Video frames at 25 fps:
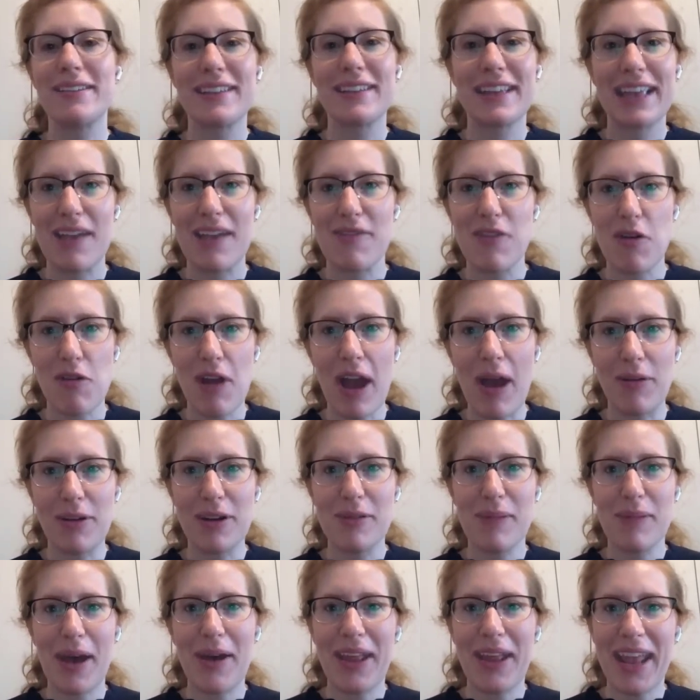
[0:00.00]
gave a
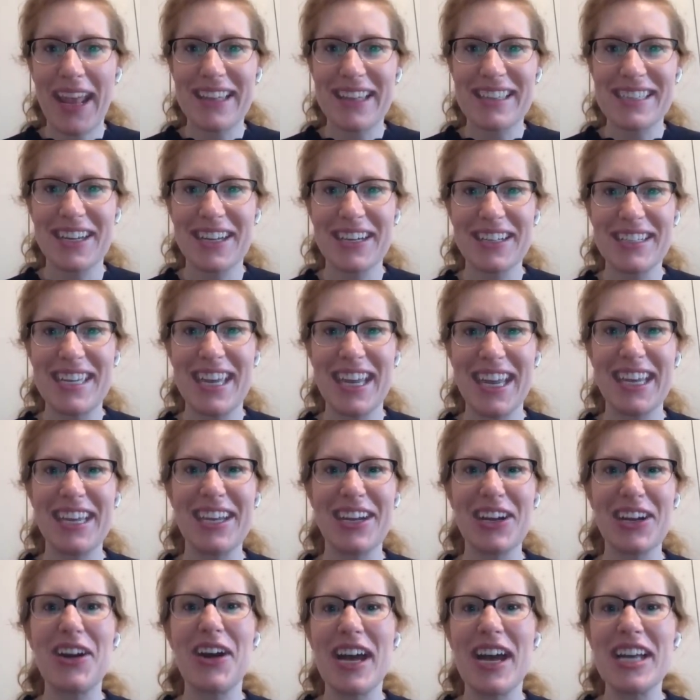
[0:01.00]
roundabout answer to your
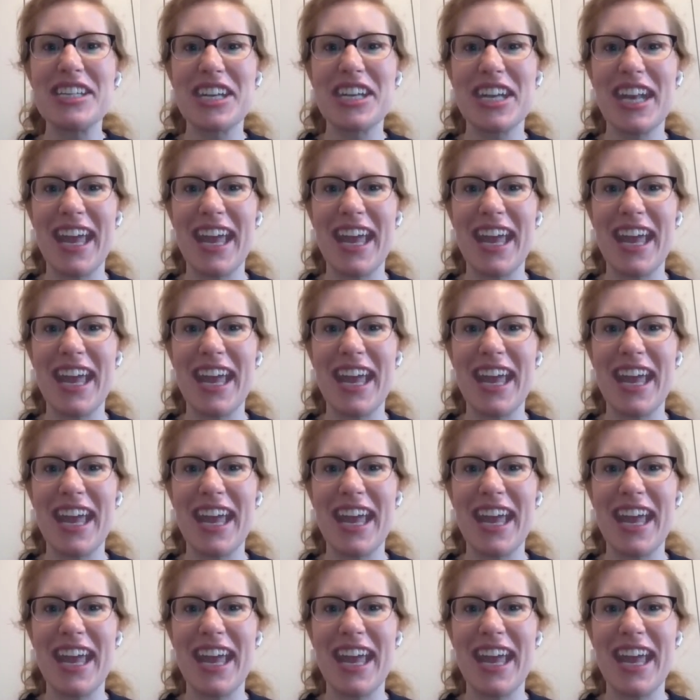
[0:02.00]
question.